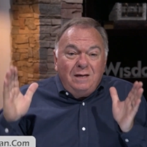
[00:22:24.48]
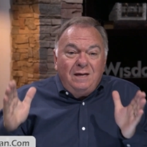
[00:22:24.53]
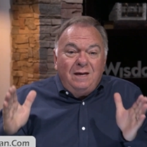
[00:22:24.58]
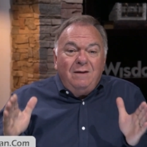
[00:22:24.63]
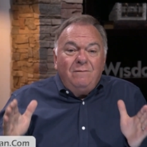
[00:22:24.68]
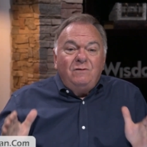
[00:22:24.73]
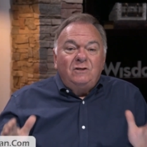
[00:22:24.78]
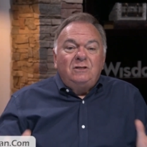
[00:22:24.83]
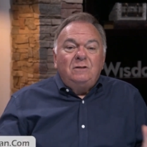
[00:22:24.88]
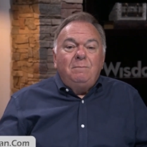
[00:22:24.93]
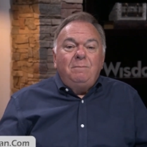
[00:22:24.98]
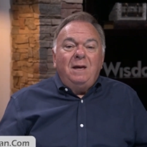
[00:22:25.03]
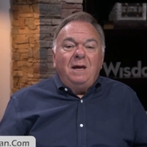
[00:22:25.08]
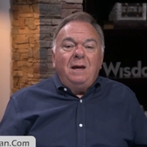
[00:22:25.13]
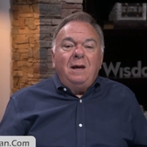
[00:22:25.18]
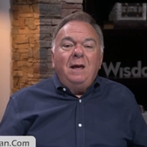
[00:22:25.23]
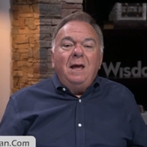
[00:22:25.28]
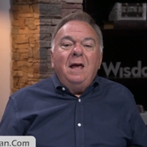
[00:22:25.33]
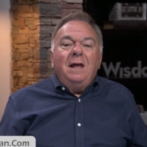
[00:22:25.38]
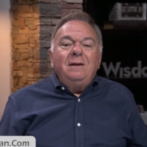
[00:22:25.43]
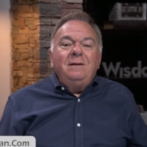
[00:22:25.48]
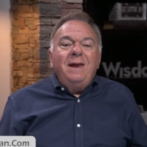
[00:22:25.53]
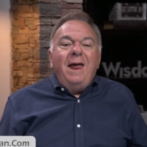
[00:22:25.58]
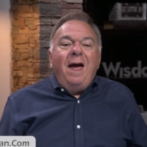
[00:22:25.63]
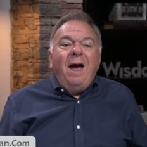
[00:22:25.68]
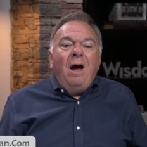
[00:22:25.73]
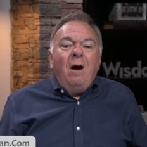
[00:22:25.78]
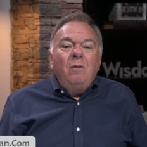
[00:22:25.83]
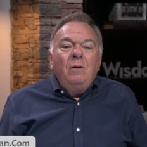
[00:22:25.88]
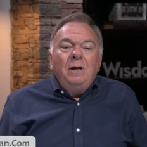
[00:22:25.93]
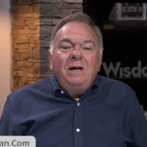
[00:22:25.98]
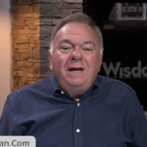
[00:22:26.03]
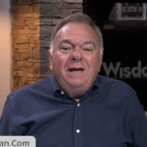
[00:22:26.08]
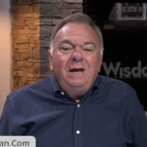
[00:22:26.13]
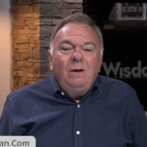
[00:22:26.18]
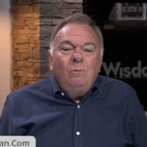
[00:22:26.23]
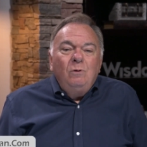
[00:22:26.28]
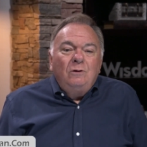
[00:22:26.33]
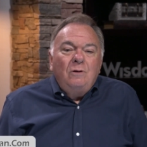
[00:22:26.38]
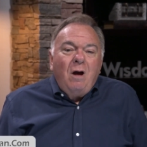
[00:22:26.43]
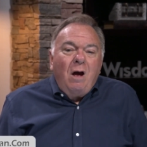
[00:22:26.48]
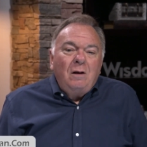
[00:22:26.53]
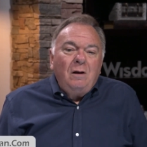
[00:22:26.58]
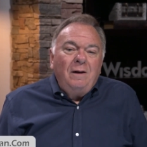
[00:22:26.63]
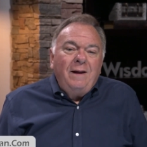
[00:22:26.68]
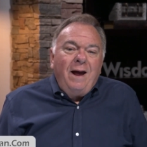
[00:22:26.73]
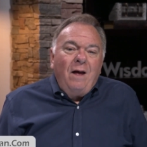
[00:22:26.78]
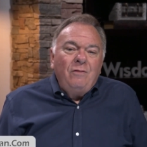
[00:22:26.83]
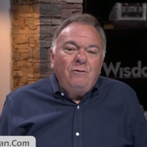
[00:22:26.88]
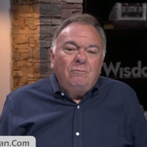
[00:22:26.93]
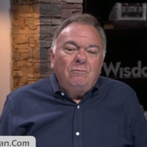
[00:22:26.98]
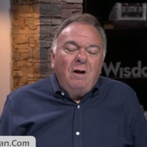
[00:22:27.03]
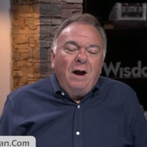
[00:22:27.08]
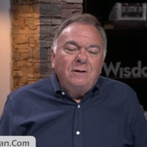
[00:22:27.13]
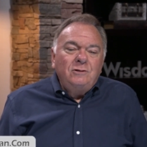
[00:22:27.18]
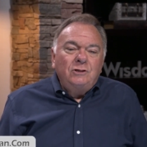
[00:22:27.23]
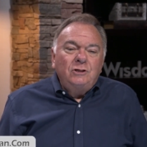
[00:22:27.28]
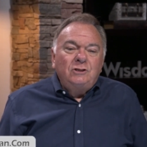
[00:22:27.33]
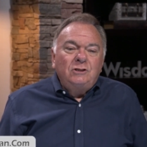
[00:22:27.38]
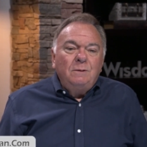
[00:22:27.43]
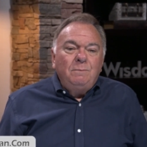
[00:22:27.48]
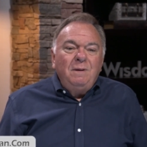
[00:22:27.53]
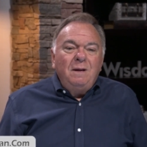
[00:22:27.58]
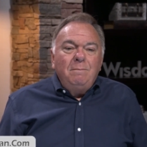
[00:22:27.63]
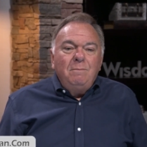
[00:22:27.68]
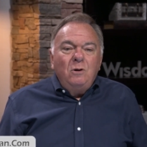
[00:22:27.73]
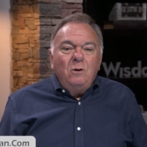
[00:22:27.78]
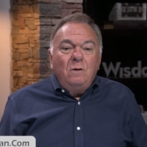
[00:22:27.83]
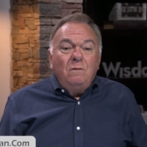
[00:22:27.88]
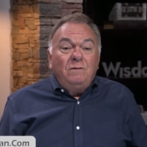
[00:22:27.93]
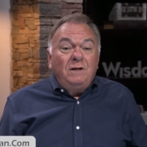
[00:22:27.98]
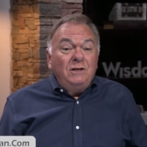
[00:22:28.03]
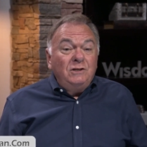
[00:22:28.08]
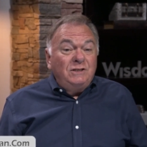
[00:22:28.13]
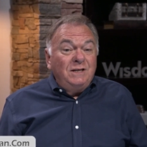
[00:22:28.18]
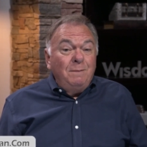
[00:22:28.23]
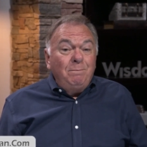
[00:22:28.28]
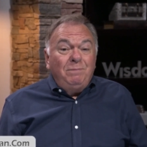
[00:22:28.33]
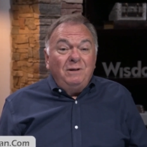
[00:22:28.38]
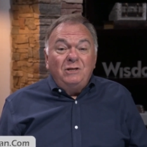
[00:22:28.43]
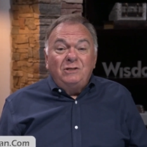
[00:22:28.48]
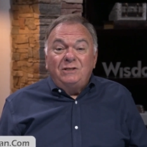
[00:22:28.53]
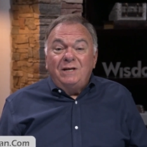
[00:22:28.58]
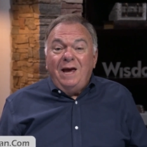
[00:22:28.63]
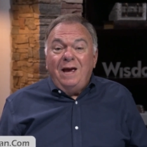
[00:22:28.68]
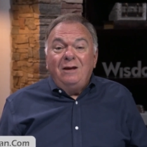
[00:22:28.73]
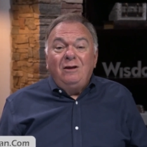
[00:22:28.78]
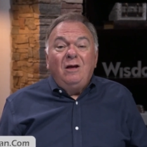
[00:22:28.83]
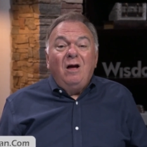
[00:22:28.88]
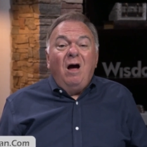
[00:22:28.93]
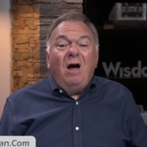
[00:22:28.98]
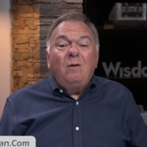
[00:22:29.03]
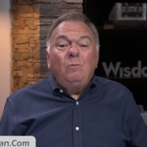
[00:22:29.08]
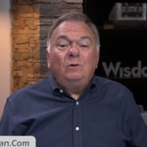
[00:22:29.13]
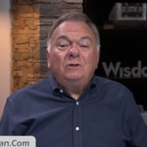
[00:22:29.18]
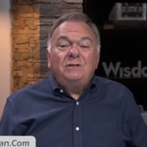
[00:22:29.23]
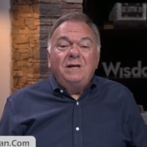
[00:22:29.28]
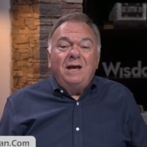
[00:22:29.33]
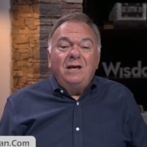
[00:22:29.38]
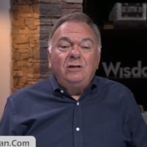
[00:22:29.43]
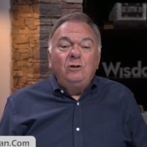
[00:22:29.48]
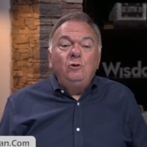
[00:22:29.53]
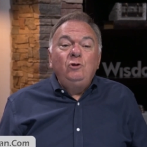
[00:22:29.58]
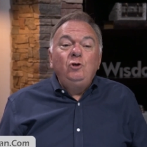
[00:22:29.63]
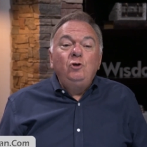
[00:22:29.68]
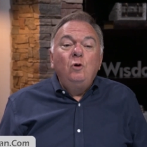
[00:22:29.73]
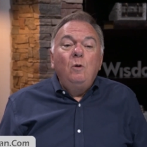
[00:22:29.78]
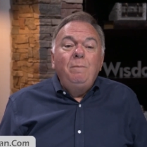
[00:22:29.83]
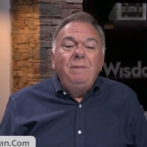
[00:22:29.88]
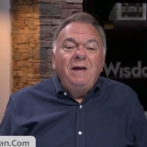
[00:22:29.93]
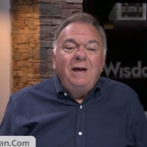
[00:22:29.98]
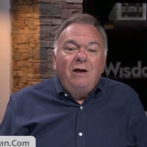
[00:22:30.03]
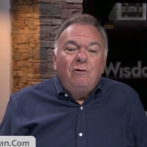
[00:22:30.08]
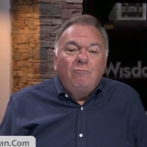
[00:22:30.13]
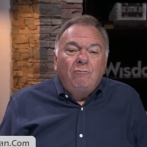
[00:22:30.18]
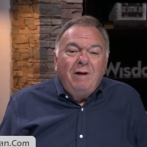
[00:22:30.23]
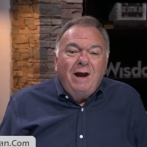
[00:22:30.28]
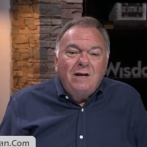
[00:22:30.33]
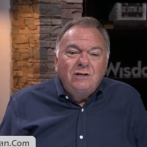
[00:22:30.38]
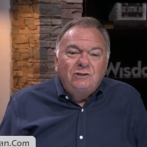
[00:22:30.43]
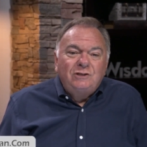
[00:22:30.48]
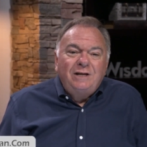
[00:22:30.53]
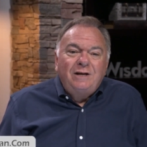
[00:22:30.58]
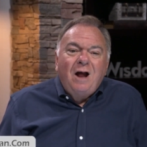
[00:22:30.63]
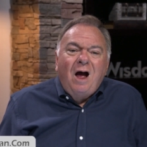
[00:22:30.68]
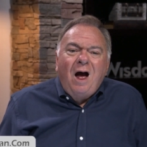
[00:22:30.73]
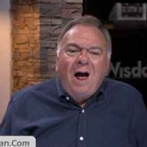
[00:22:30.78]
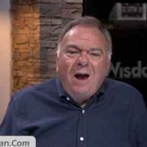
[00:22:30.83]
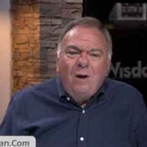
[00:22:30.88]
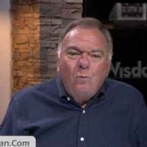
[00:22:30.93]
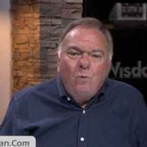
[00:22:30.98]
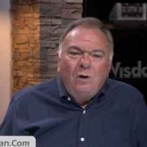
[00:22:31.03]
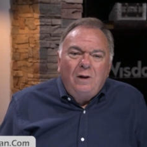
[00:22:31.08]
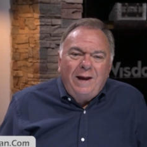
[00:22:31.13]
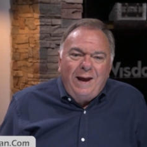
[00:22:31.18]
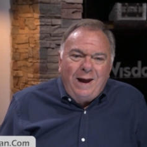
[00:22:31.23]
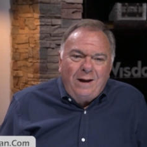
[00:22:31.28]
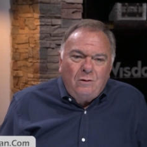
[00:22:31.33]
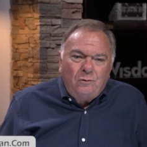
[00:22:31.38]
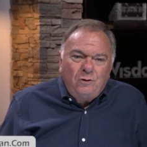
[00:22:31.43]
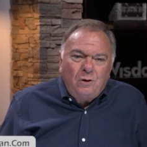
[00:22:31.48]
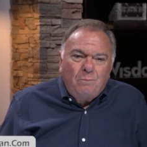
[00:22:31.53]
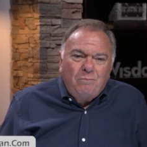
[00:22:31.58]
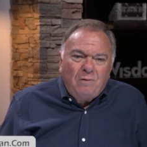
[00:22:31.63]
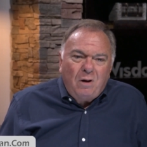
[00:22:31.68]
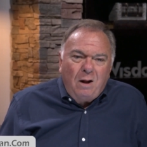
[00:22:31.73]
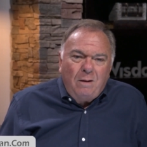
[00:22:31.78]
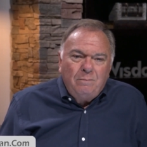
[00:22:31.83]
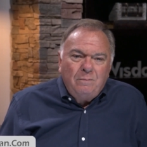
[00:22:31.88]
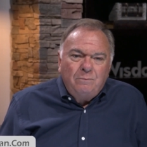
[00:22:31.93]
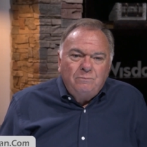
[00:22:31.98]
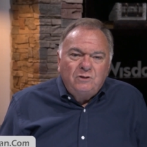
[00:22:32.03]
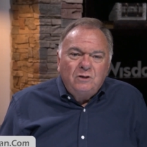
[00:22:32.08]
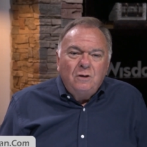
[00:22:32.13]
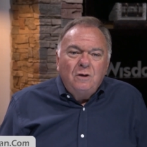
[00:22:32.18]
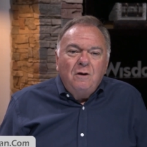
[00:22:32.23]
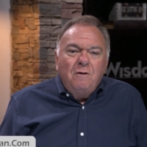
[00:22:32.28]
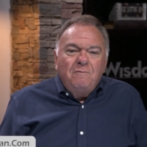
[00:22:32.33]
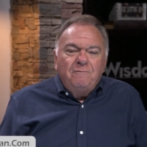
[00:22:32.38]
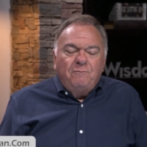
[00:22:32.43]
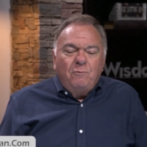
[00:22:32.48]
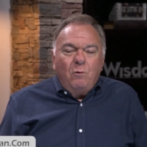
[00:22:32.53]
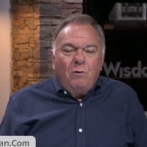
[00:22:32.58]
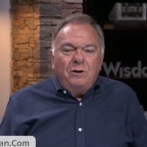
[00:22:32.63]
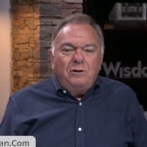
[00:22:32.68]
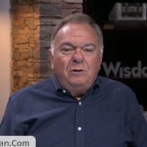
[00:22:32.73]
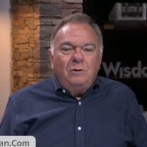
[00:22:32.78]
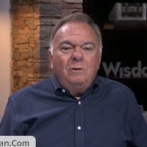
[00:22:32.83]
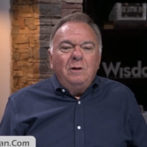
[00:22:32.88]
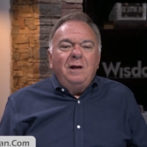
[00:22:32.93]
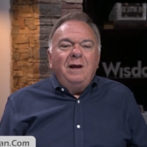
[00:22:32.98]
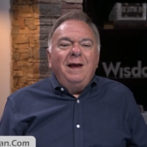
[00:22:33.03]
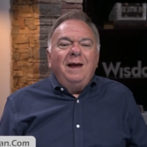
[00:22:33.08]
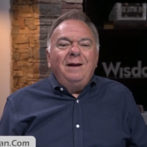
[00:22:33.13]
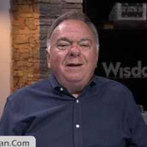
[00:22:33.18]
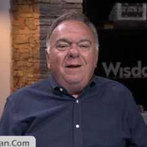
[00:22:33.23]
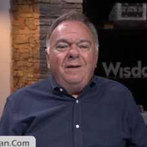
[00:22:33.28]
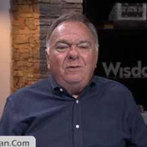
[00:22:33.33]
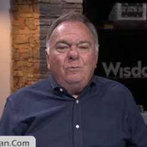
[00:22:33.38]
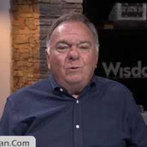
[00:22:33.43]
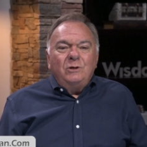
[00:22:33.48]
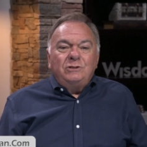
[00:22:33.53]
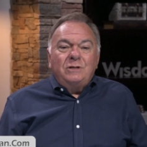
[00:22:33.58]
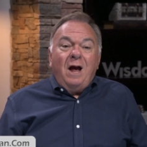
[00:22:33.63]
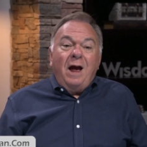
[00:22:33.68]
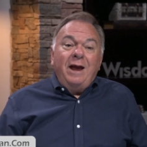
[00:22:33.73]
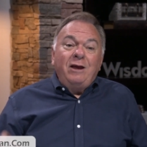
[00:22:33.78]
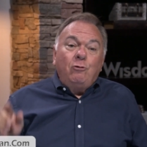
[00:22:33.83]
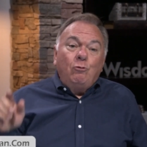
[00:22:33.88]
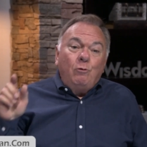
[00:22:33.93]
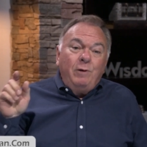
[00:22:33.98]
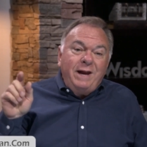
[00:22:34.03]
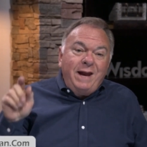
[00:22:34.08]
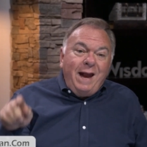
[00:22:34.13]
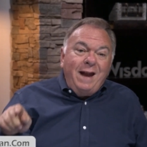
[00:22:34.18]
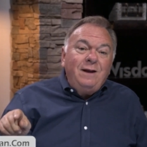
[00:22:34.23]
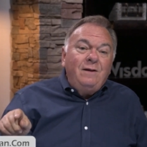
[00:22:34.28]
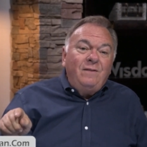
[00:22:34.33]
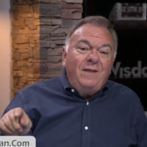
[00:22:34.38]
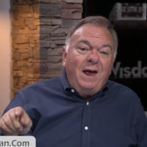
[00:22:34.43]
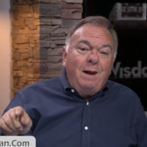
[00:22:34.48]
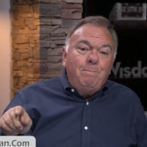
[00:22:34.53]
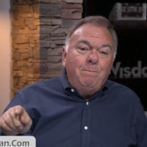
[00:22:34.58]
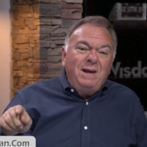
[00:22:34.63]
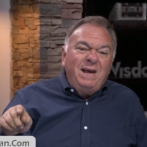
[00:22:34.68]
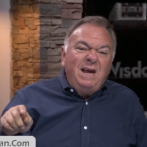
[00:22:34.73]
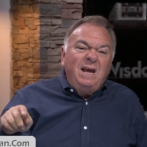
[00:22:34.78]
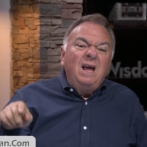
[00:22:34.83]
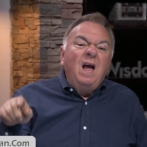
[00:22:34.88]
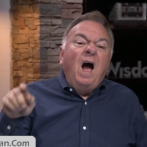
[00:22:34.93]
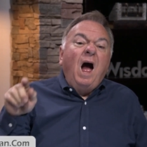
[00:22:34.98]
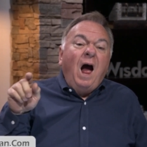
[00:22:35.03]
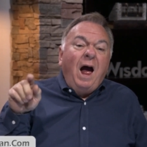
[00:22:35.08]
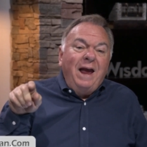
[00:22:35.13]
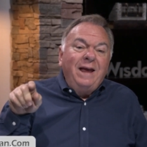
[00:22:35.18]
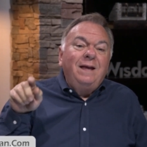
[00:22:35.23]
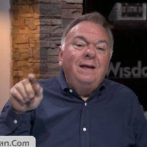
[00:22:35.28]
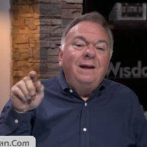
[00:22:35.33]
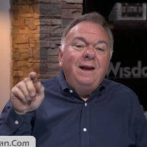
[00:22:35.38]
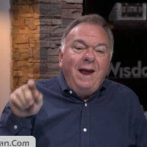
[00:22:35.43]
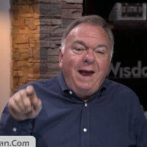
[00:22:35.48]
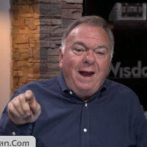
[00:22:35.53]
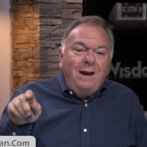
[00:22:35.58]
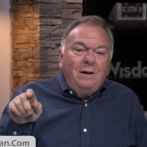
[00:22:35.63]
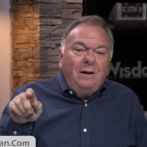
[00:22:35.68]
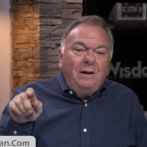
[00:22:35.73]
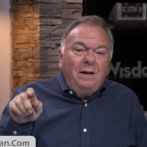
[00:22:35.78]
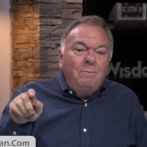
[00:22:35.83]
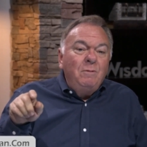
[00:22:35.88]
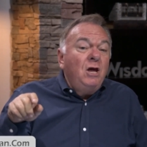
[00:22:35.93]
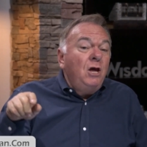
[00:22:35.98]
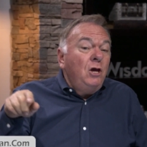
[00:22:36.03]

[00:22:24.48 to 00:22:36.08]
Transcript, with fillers: Give it to me. Now he will not allow the righteous to be moved. He's simply saying, God will take you. You'll be at rest and I will handle your problems for you. In other words, I created that being. I can handle him.